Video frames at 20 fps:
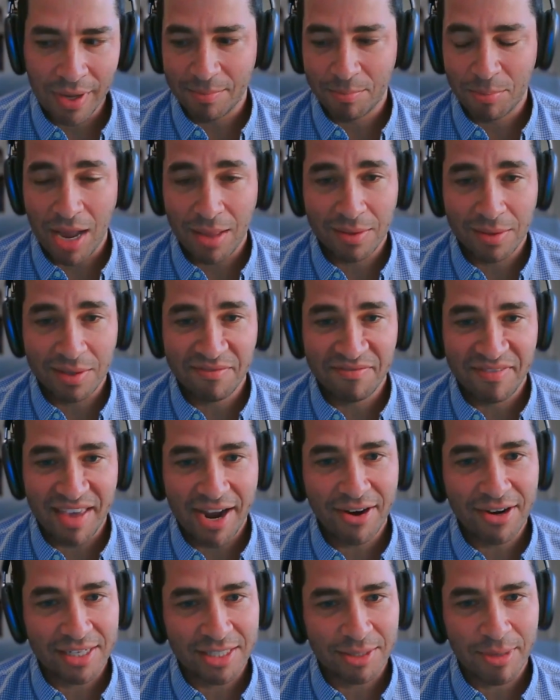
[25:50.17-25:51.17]
Probably
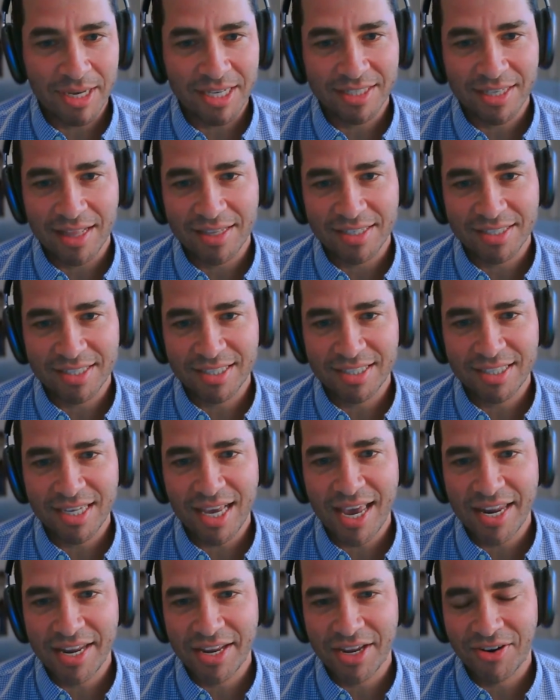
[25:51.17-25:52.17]
varies based on the
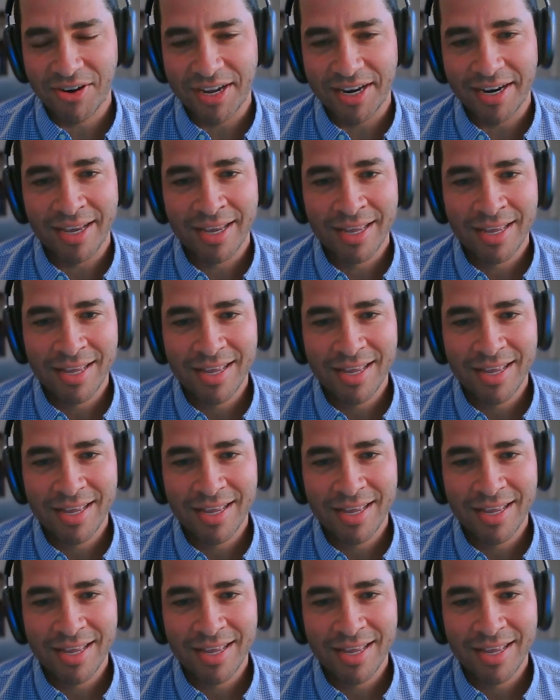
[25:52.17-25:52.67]
society you're in.